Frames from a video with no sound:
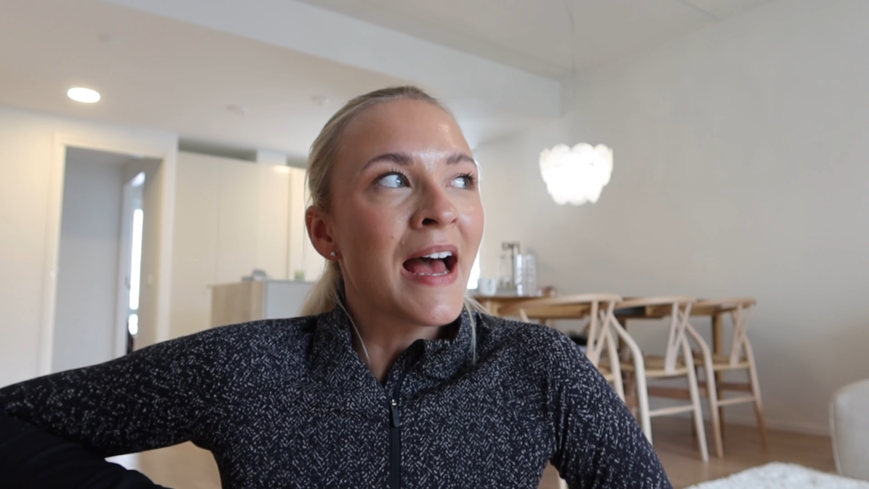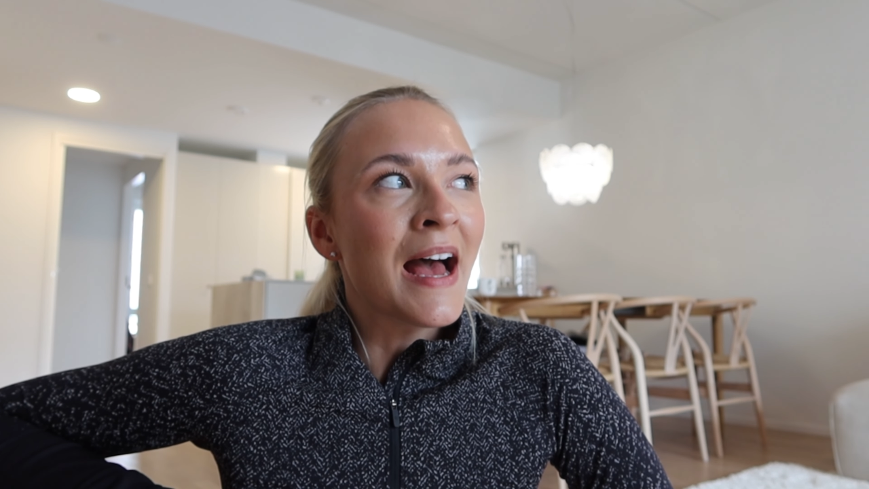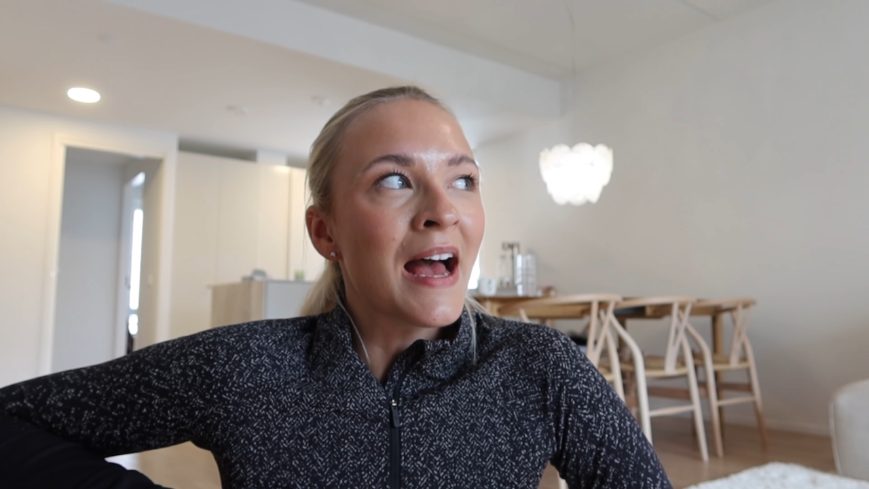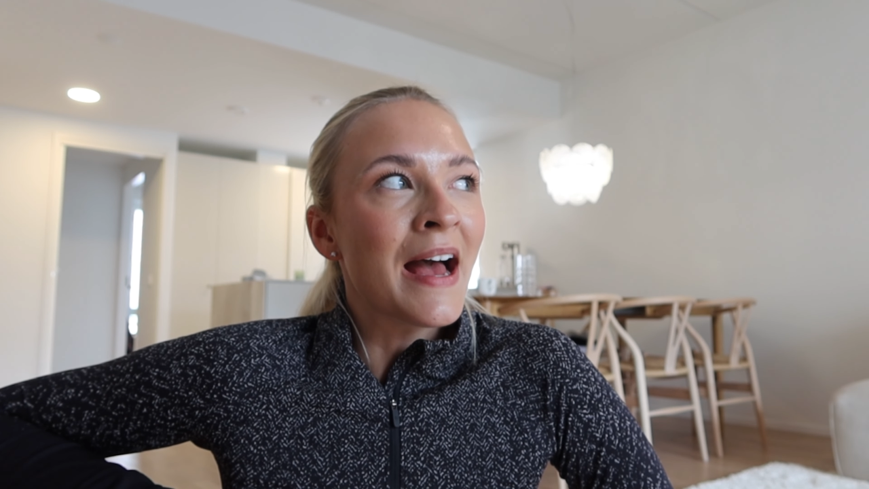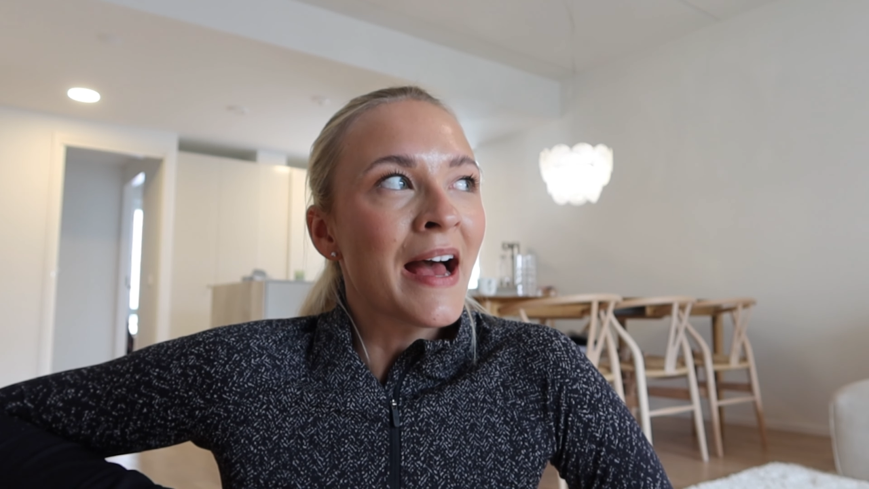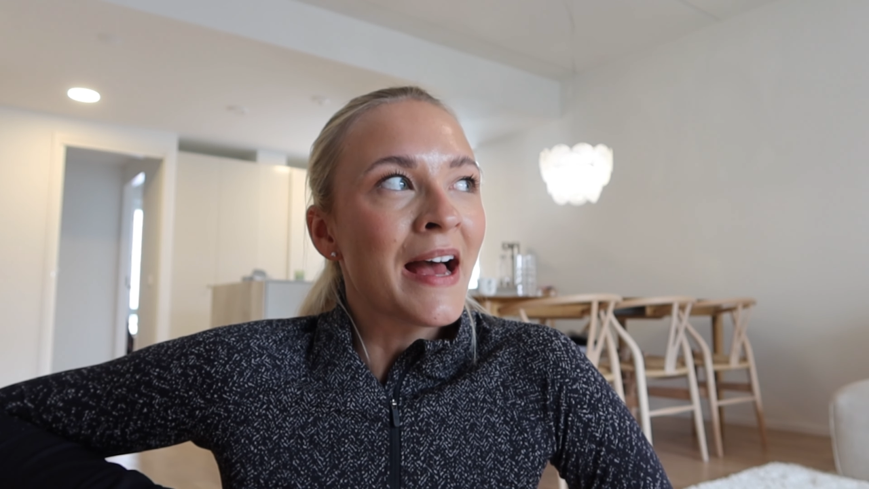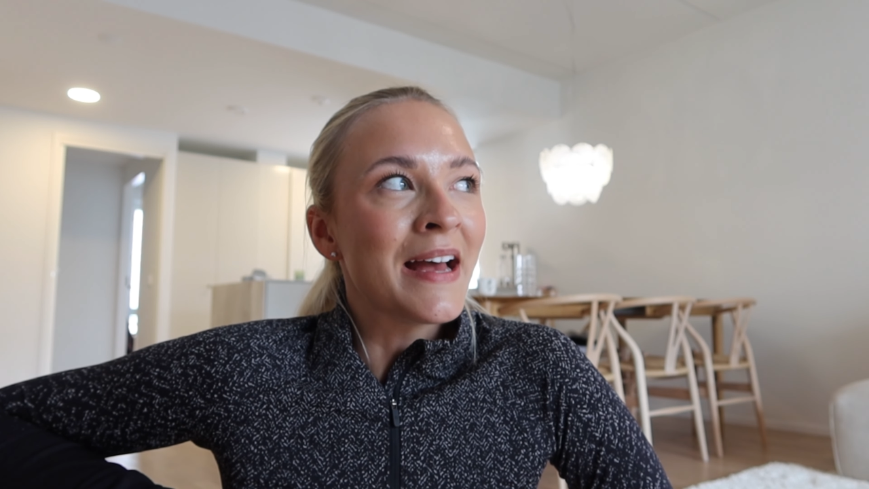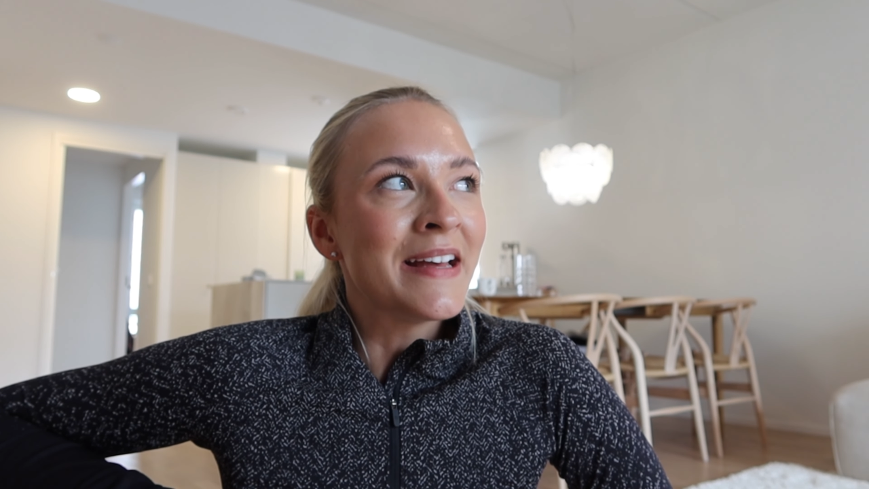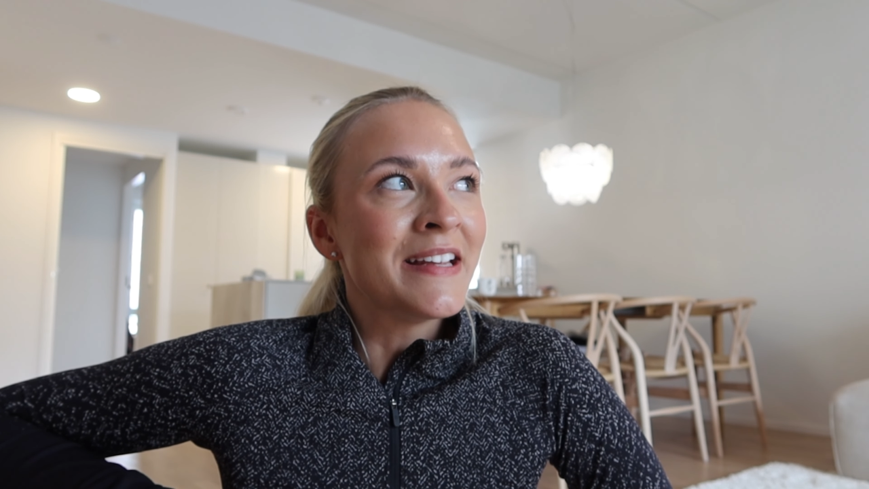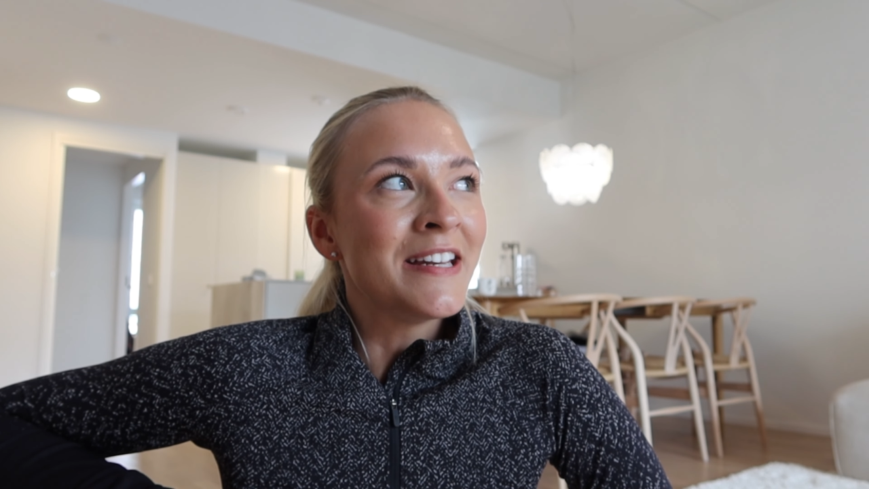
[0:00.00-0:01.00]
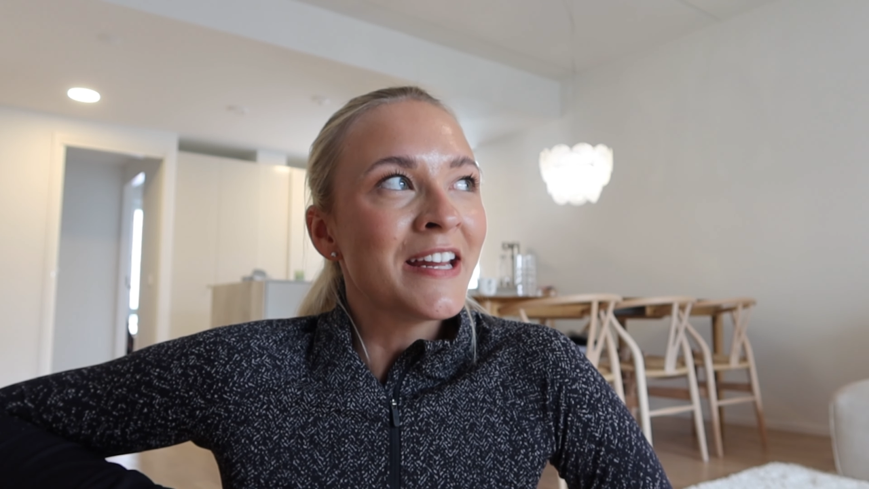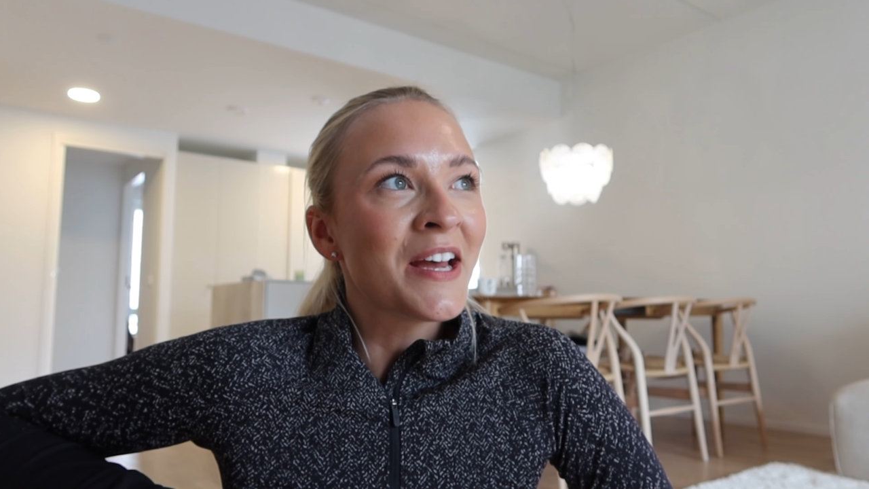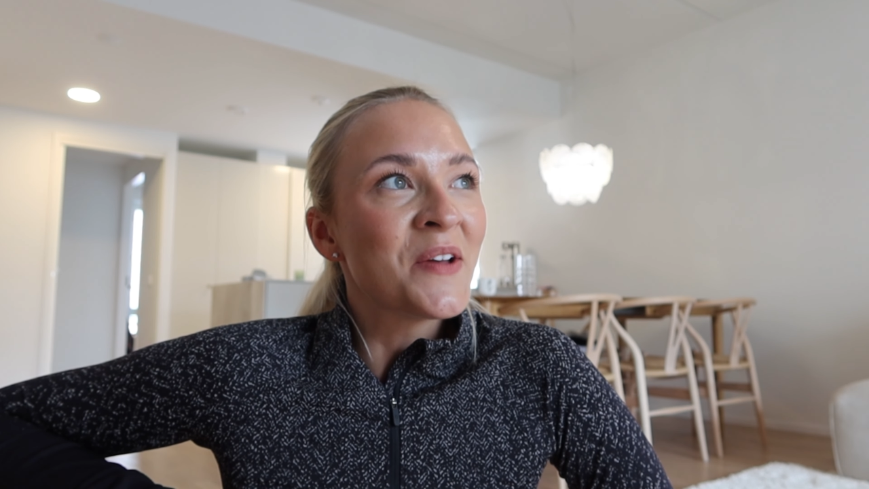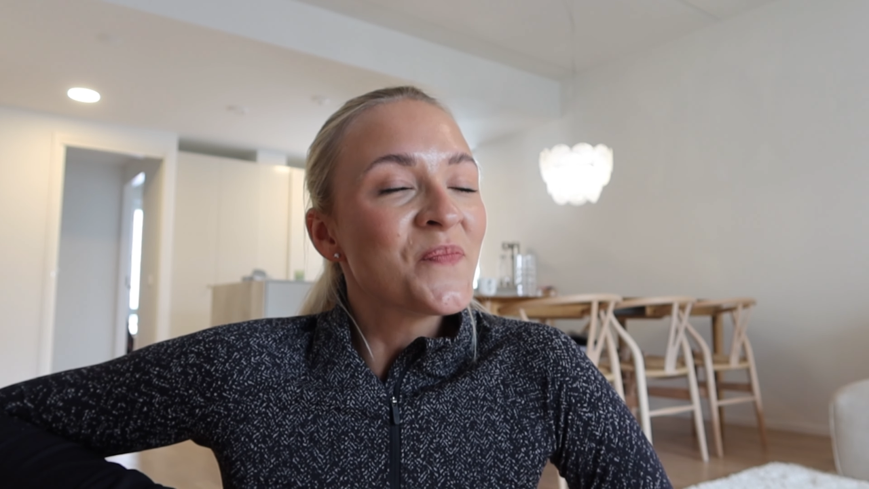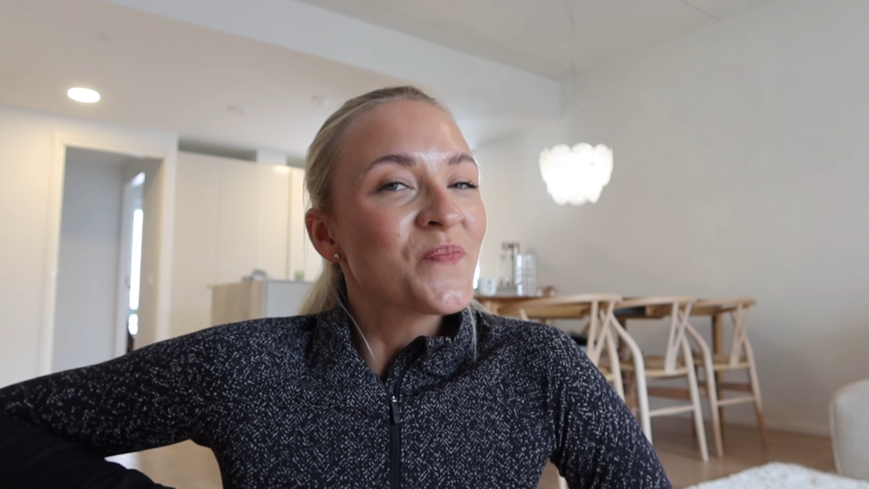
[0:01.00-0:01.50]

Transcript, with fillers: and